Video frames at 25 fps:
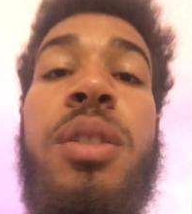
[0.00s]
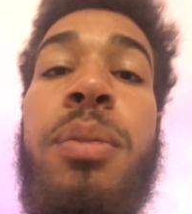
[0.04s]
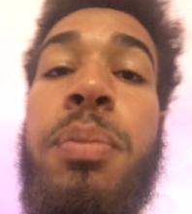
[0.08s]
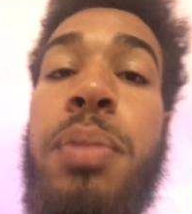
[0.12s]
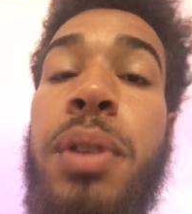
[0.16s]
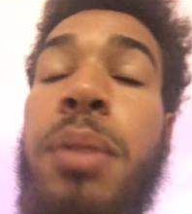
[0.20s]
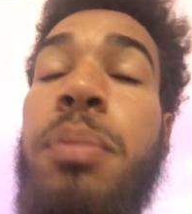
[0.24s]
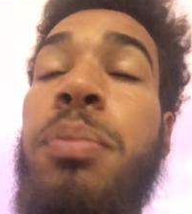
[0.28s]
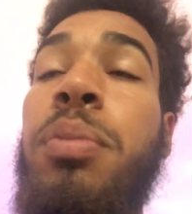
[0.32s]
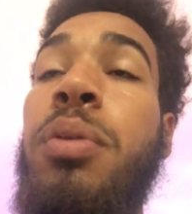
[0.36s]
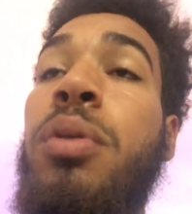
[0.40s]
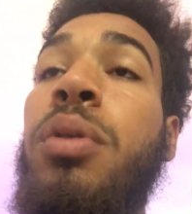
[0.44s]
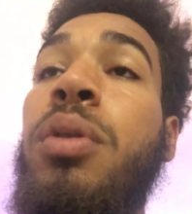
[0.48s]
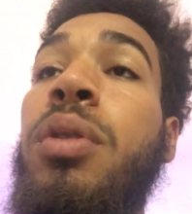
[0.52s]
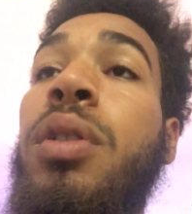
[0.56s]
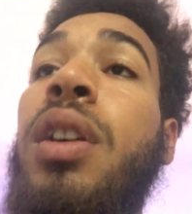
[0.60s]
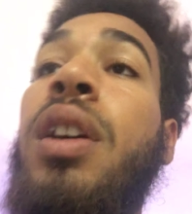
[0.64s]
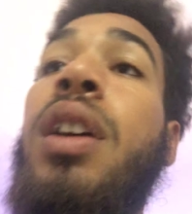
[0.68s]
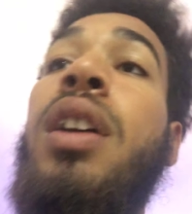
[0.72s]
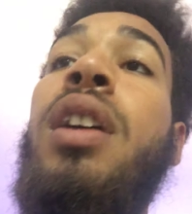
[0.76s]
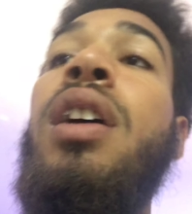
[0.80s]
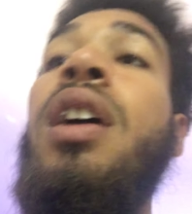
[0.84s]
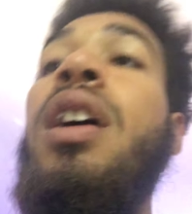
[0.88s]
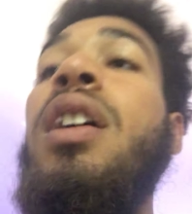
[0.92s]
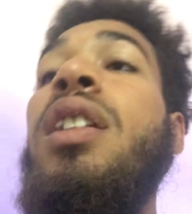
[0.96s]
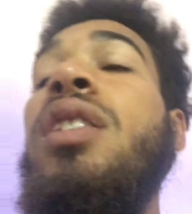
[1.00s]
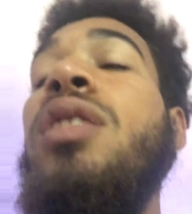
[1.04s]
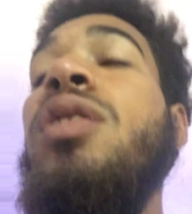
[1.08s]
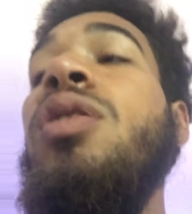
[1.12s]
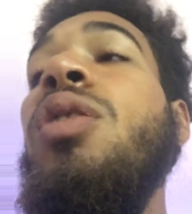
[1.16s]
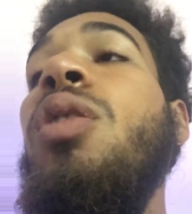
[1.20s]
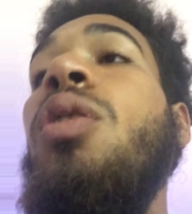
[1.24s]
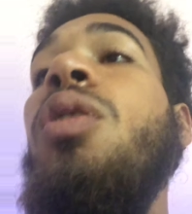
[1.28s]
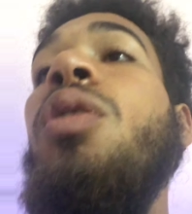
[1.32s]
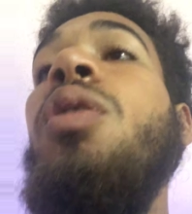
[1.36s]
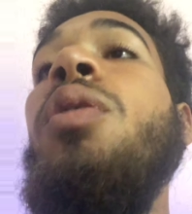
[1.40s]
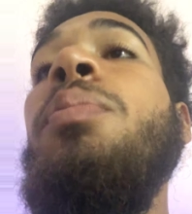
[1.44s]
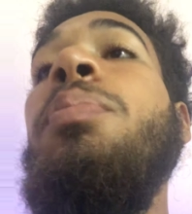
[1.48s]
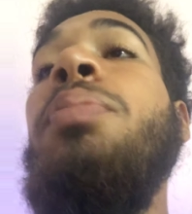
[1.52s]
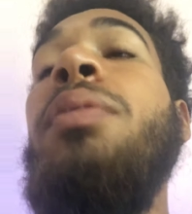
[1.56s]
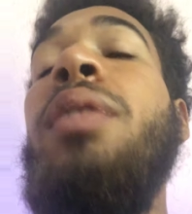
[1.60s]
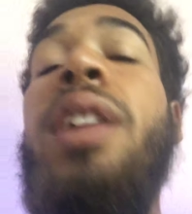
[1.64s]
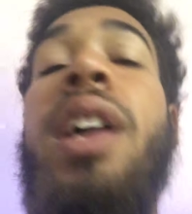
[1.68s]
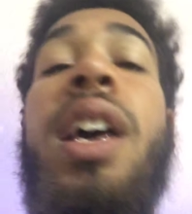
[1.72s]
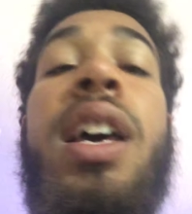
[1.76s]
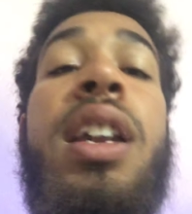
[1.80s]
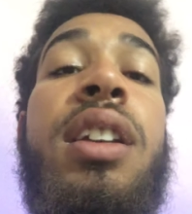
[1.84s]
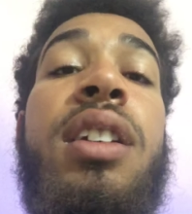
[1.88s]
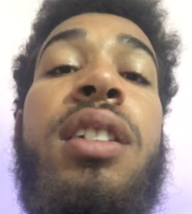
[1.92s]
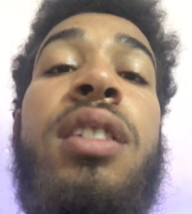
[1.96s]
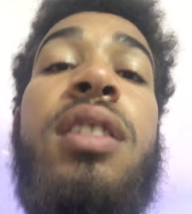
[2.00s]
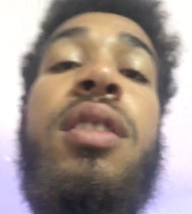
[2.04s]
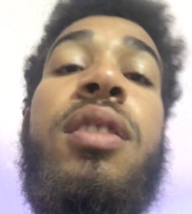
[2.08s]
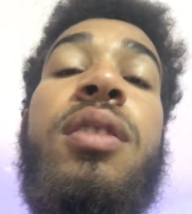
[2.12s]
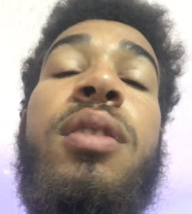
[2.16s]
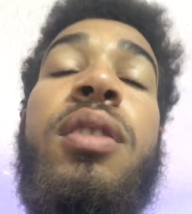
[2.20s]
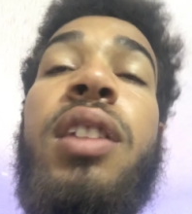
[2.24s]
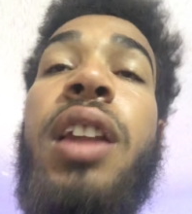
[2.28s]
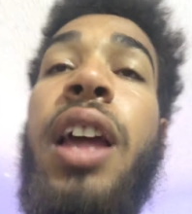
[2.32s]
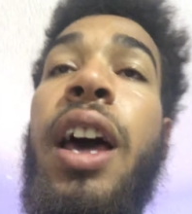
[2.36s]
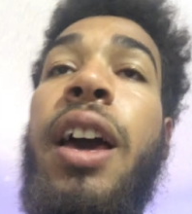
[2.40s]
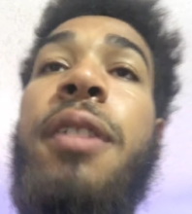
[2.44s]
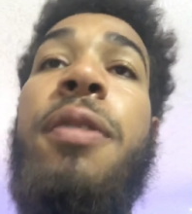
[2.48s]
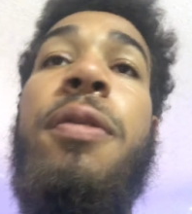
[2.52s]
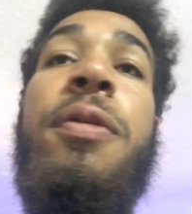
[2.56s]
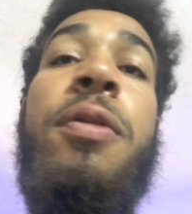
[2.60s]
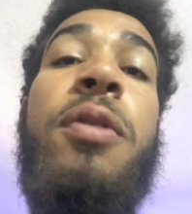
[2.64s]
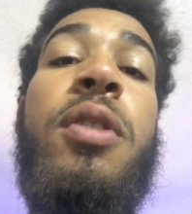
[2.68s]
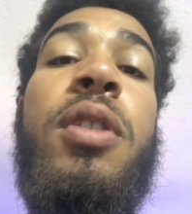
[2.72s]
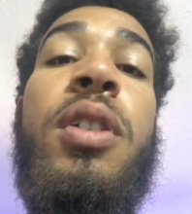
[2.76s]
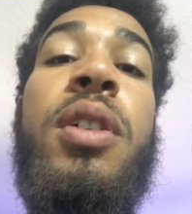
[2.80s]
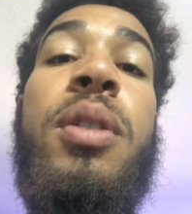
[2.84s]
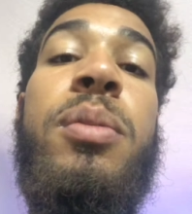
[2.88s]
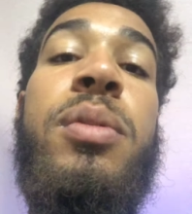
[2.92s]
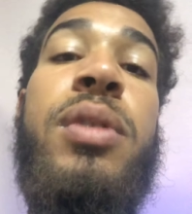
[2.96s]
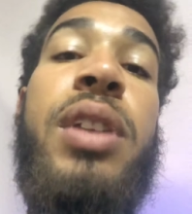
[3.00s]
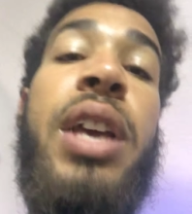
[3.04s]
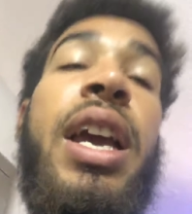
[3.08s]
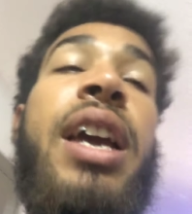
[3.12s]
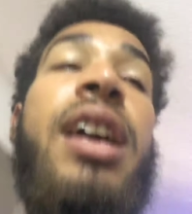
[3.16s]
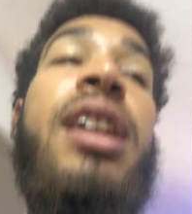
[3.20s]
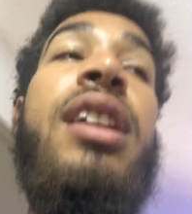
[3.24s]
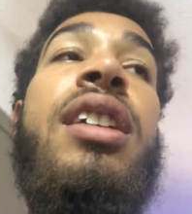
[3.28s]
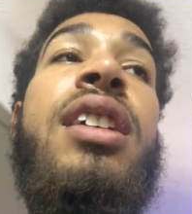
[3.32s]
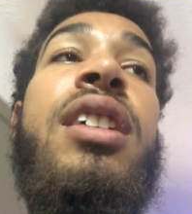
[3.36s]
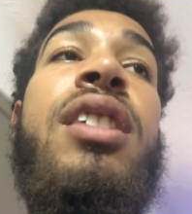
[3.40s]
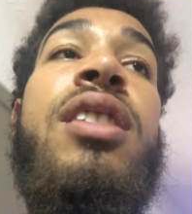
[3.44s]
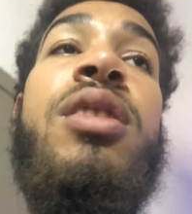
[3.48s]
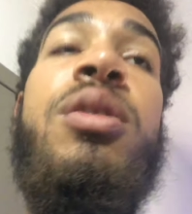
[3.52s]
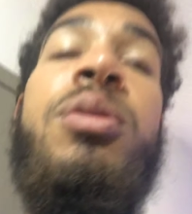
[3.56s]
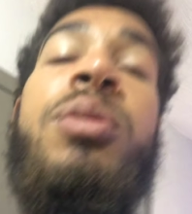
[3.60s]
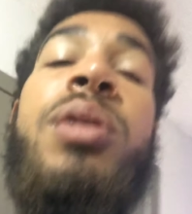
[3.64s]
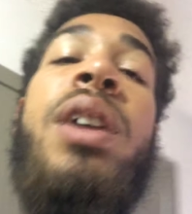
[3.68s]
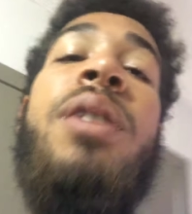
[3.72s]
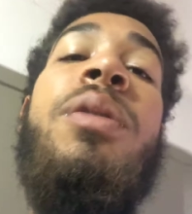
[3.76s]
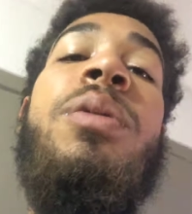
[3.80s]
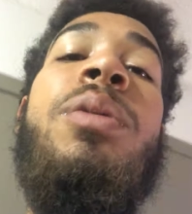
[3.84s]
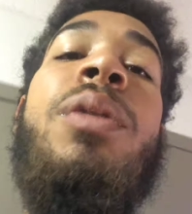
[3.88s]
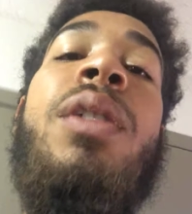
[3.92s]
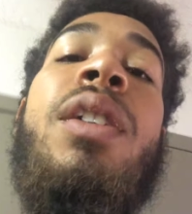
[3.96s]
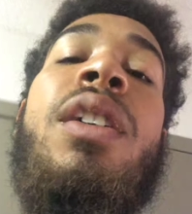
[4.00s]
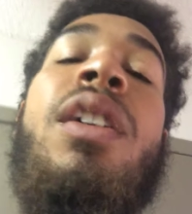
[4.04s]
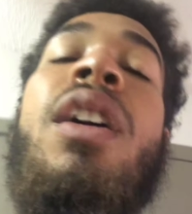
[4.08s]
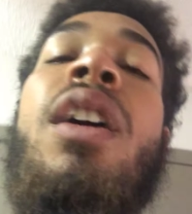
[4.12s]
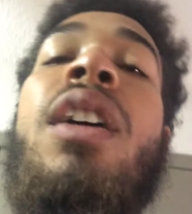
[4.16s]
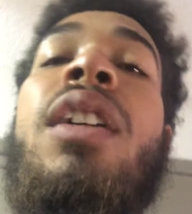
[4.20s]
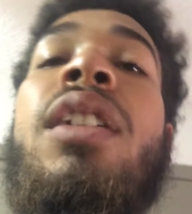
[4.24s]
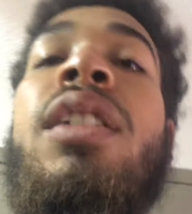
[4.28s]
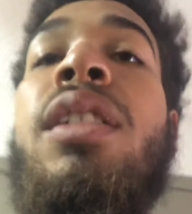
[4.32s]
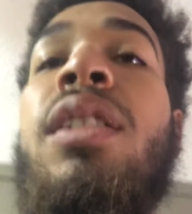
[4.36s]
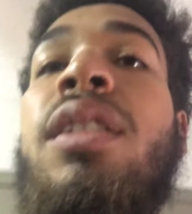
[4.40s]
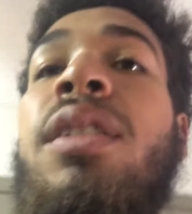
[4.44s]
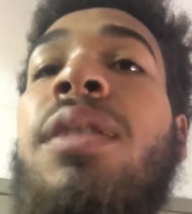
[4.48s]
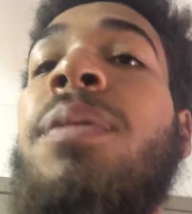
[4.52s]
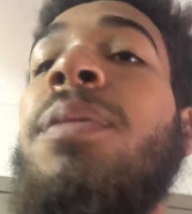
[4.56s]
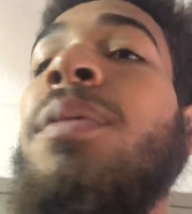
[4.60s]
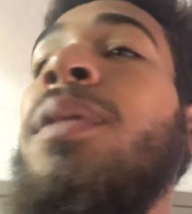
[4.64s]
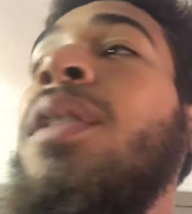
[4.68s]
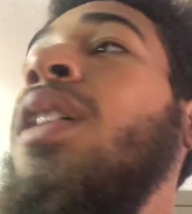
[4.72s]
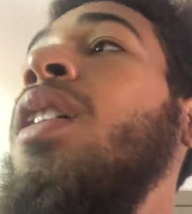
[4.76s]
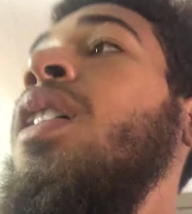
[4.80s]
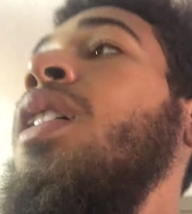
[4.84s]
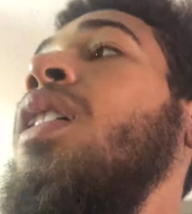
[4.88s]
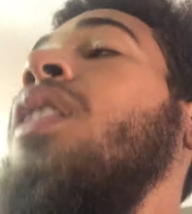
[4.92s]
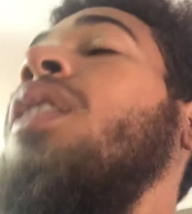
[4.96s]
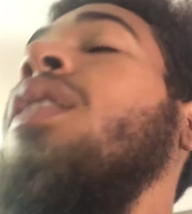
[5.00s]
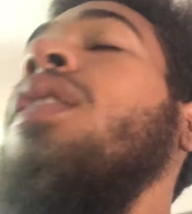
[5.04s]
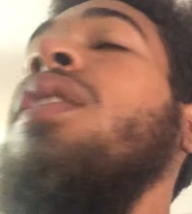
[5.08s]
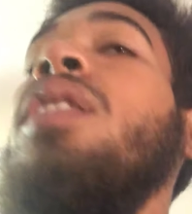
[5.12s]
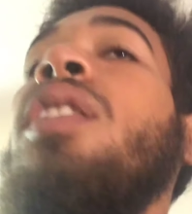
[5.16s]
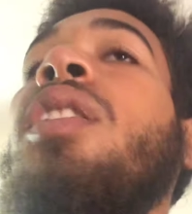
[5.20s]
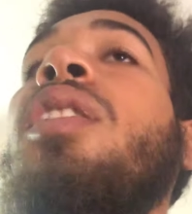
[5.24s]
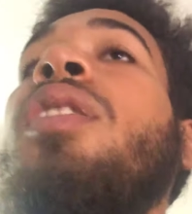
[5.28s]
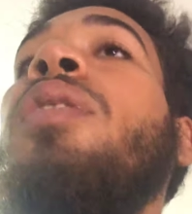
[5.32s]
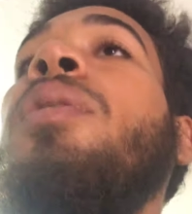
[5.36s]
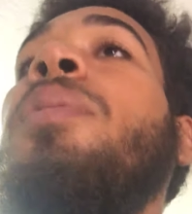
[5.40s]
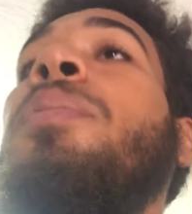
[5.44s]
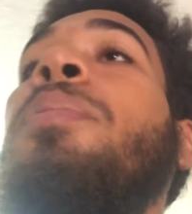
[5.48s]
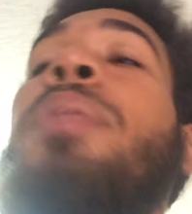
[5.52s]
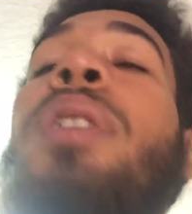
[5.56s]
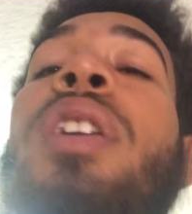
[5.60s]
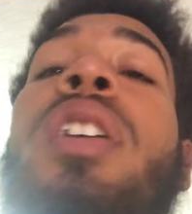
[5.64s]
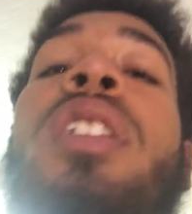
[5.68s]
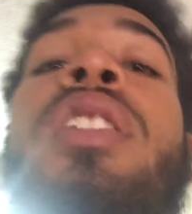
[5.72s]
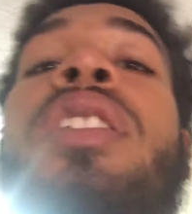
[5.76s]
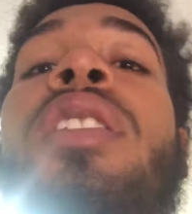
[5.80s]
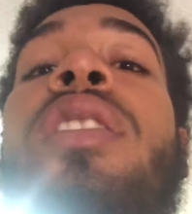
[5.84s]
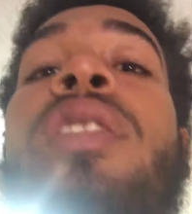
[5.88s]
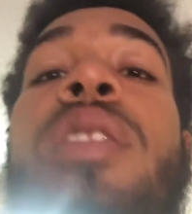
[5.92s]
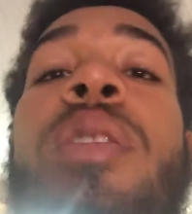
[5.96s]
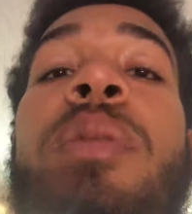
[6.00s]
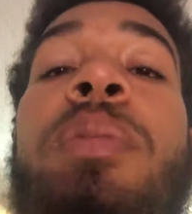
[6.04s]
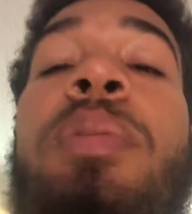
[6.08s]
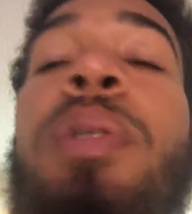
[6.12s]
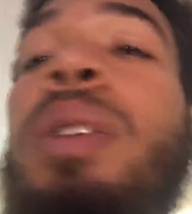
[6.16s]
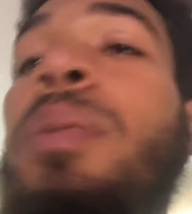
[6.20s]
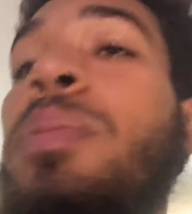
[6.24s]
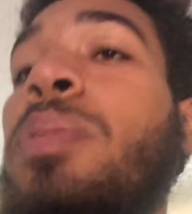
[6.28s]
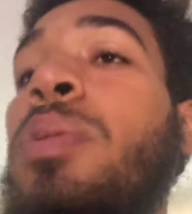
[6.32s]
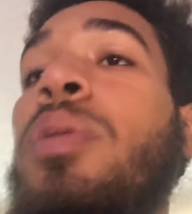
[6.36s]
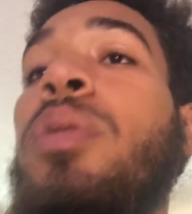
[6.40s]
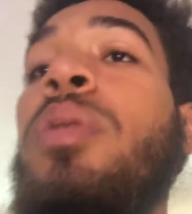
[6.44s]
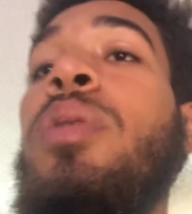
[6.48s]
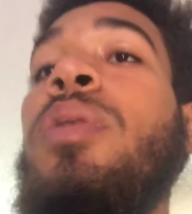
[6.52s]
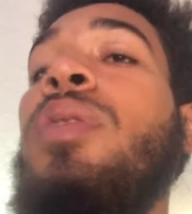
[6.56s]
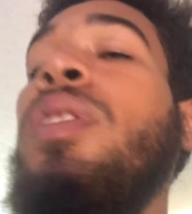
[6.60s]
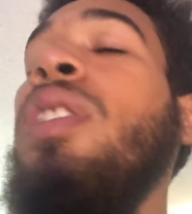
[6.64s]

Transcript: of people in this whole planet, life forms, aliens, whatever you want to call it, billions of people.